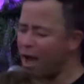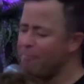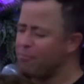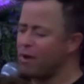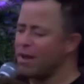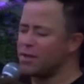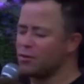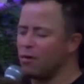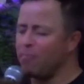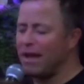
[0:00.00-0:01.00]
I pray that you
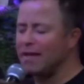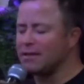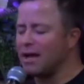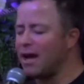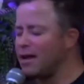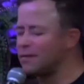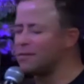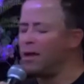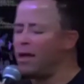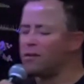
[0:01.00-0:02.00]
will bless us
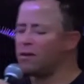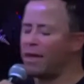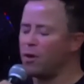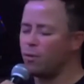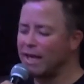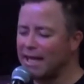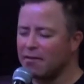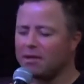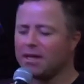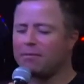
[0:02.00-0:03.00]
so that we can
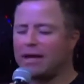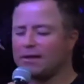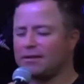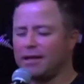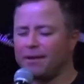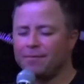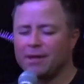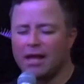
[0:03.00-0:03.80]
be a blessing.